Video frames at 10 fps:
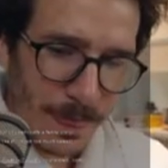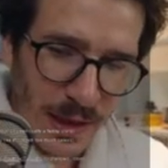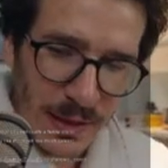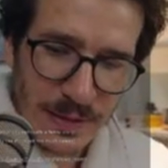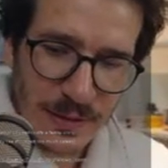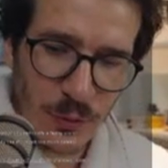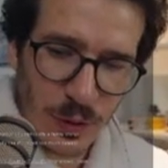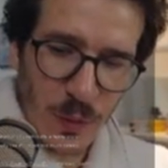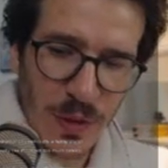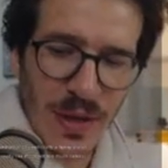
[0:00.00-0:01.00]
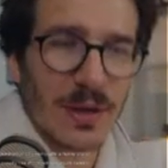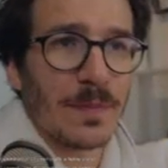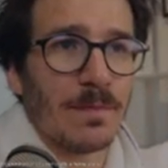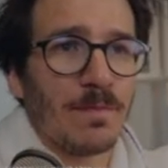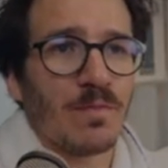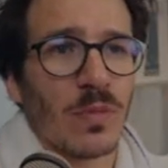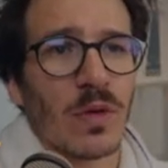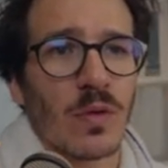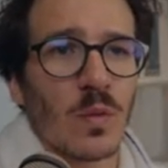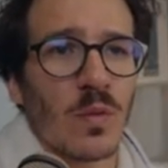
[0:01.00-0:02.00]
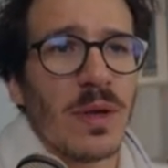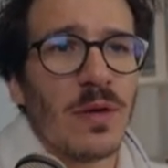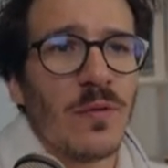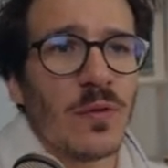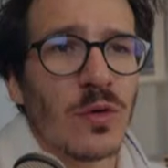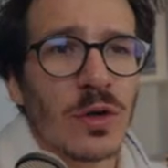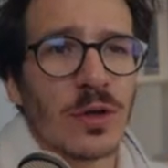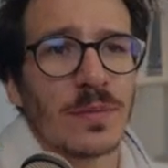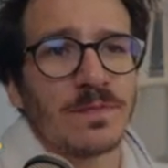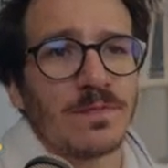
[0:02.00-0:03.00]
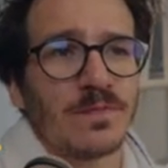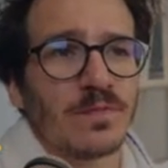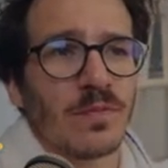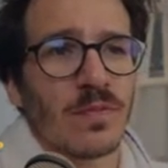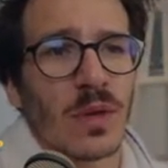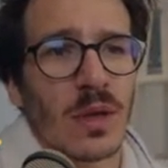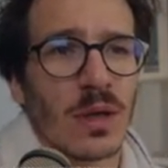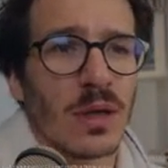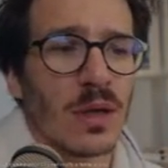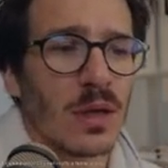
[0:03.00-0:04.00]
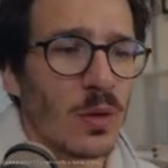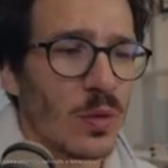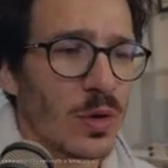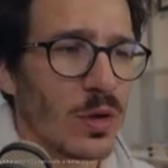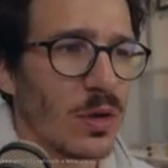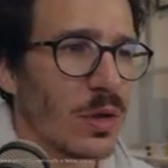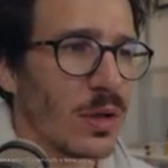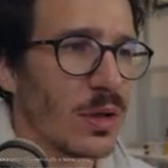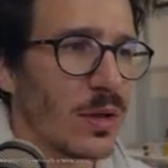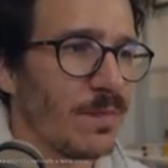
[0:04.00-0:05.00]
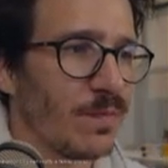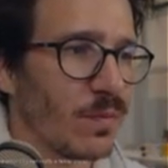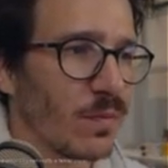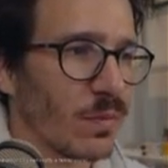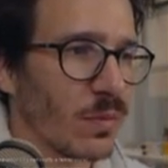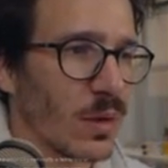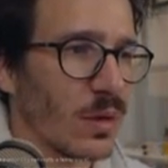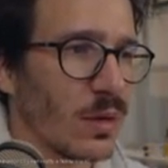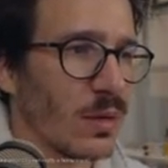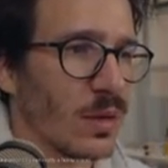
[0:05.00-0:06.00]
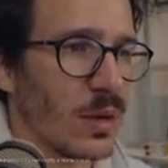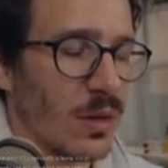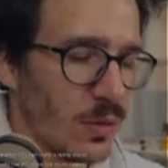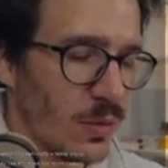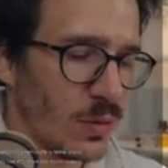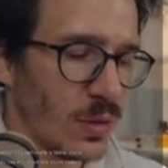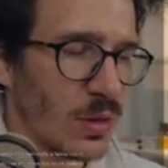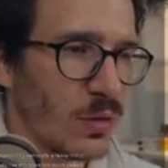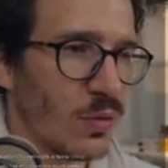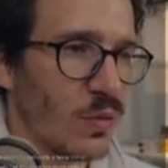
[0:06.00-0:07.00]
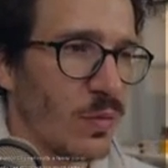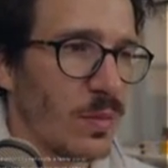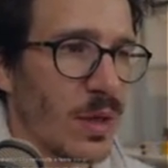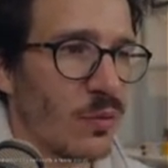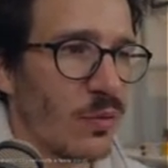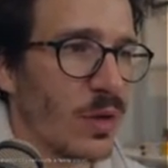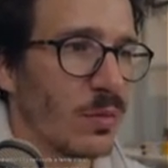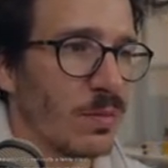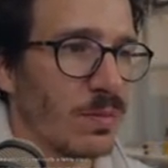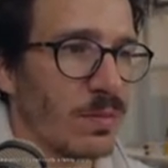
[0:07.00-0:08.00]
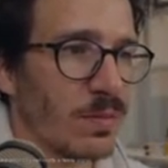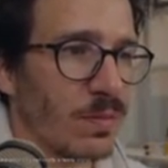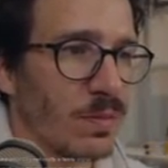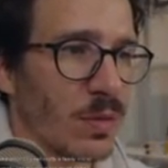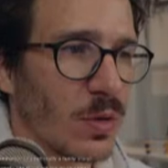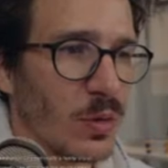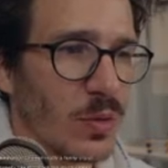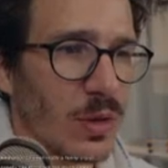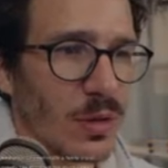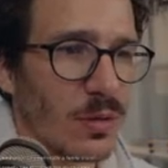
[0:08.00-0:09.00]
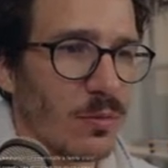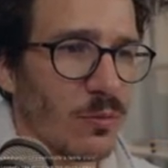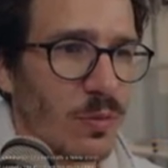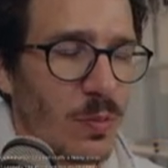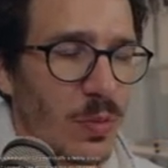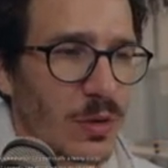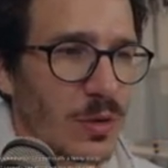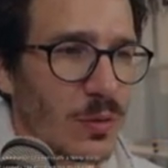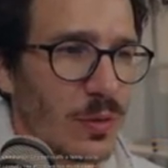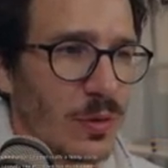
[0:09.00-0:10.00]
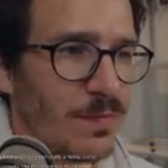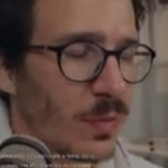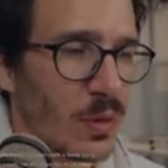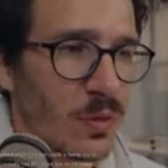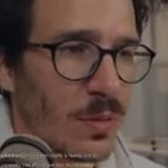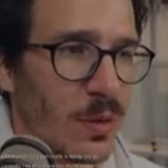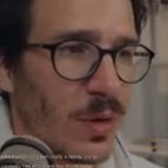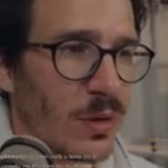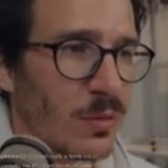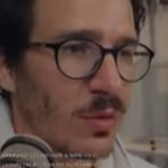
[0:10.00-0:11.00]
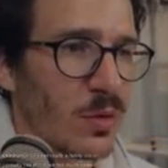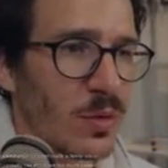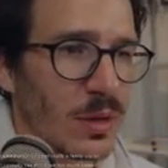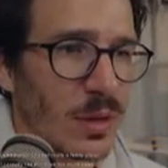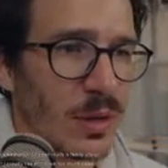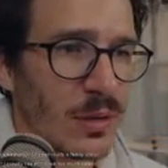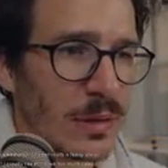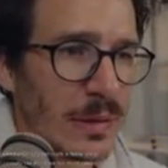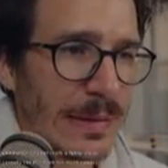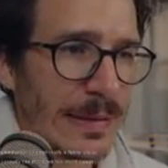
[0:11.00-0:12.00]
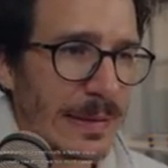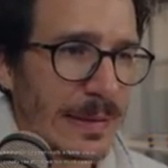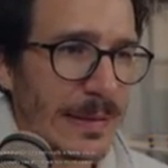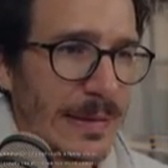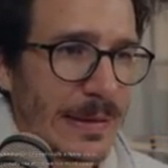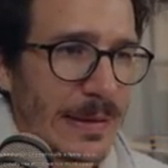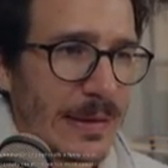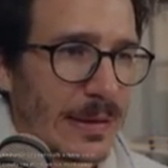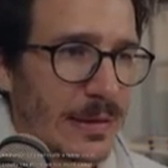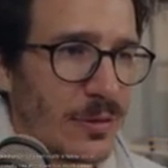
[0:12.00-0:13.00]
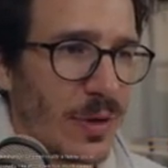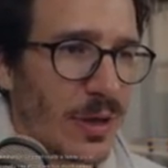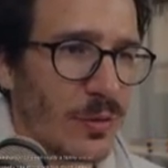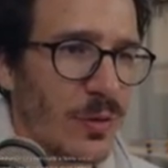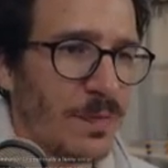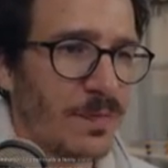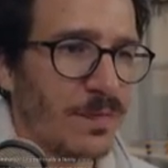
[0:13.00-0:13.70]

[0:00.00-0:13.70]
And let's see what we get. So we made a fork and now we're gonna download it to my random coding repository or my random coding thing uh, directory